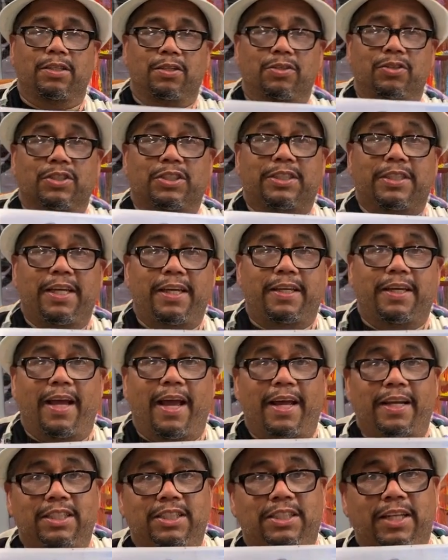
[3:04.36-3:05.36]
little Zeke
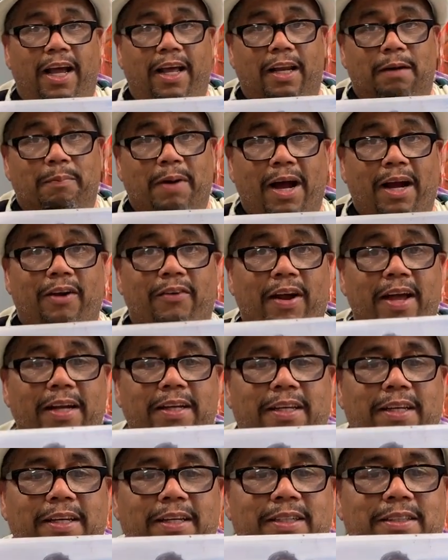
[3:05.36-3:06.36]
and Jayla, my
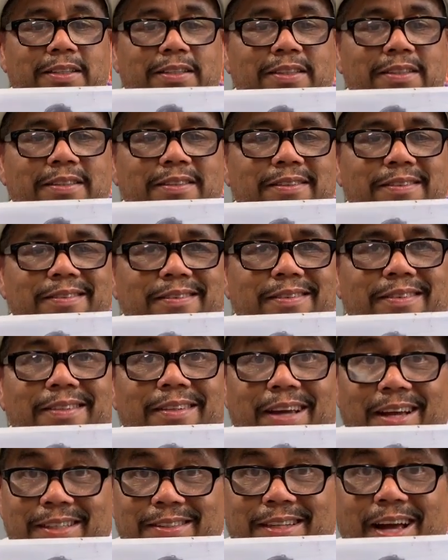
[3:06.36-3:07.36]
grandkids.
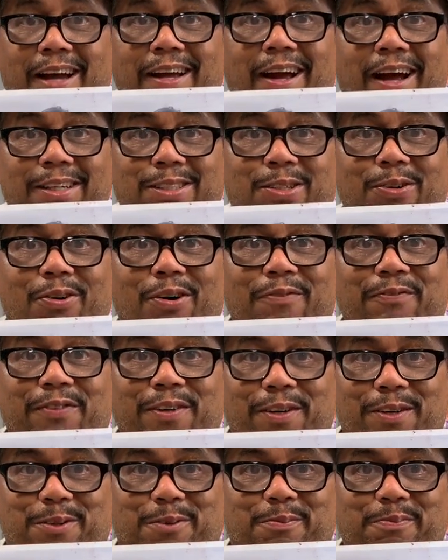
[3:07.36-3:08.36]
Yes, I got you on
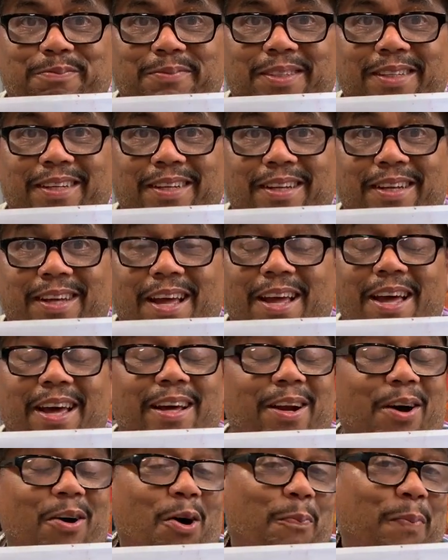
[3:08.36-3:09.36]
film.
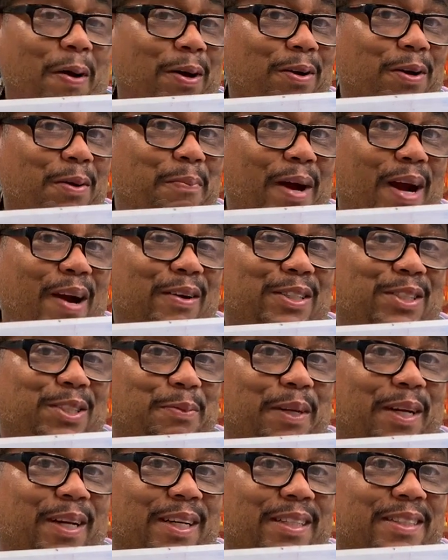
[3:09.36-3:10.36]
And I hope I don't embarrass you
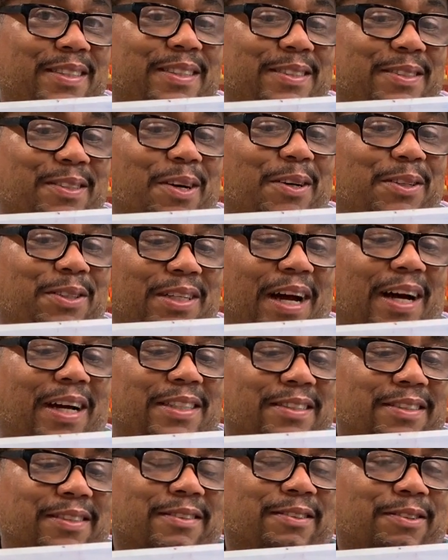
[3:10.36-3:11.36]
because, you know, you
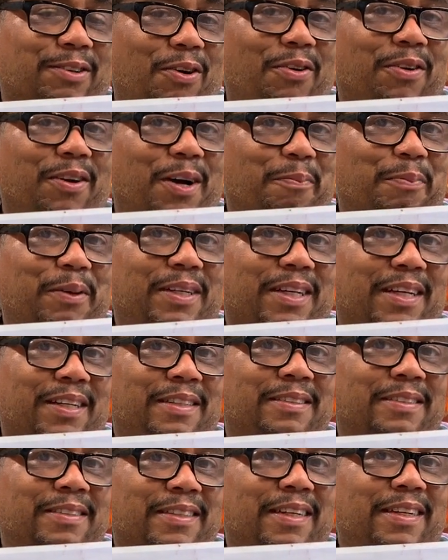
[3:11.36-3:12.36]
guys are growing up and
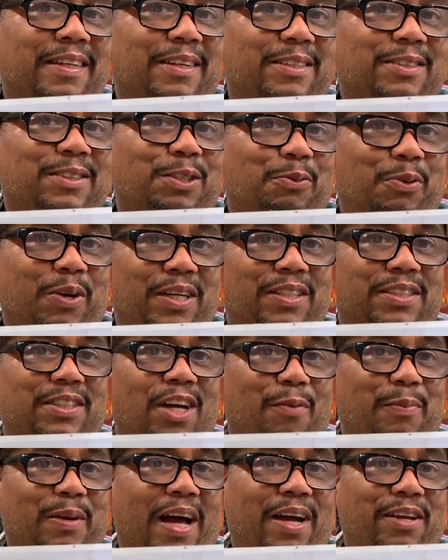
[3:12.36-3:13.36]
getting to where you
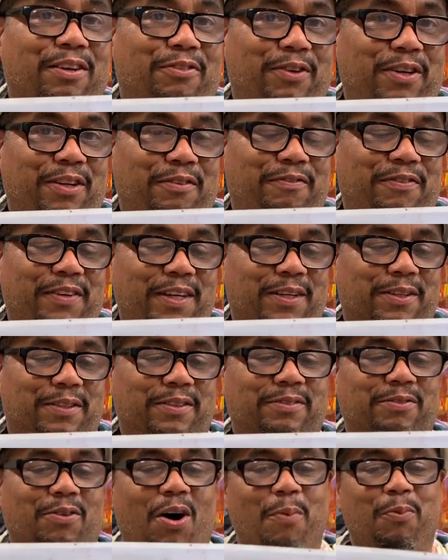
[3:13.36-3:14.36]
tell me how you really feel.
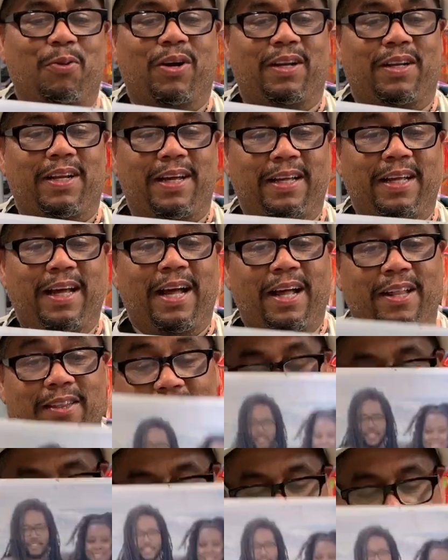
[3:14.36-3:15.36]
Well, I'm gonna lay,
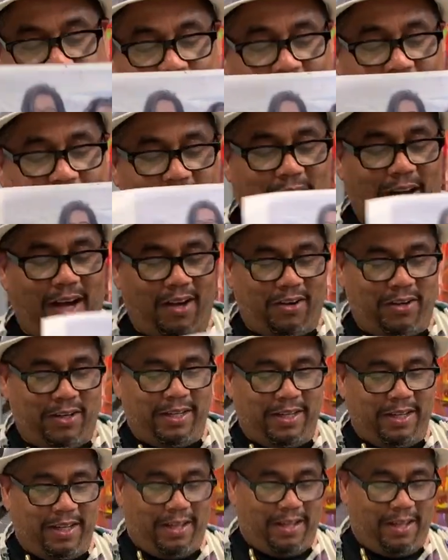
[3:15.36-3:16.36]
that's who colored
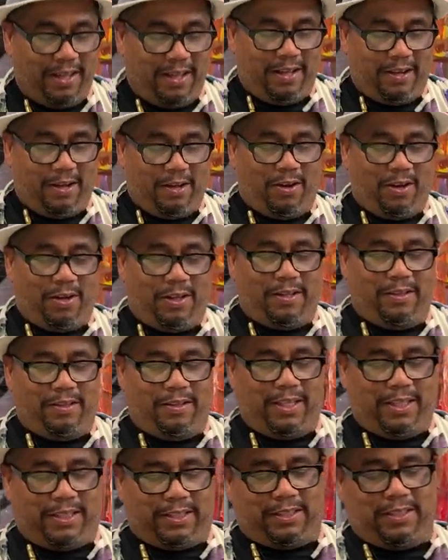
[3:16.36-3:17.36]

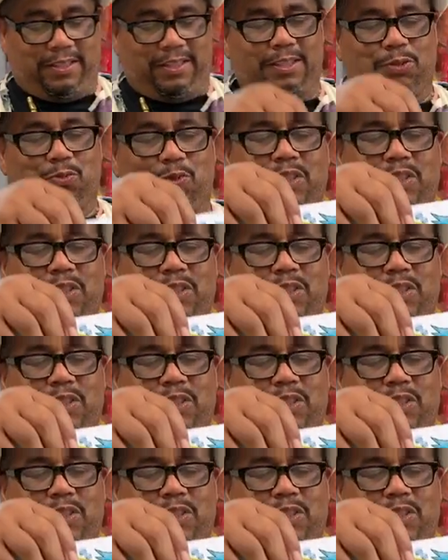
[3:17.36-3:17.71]
this. This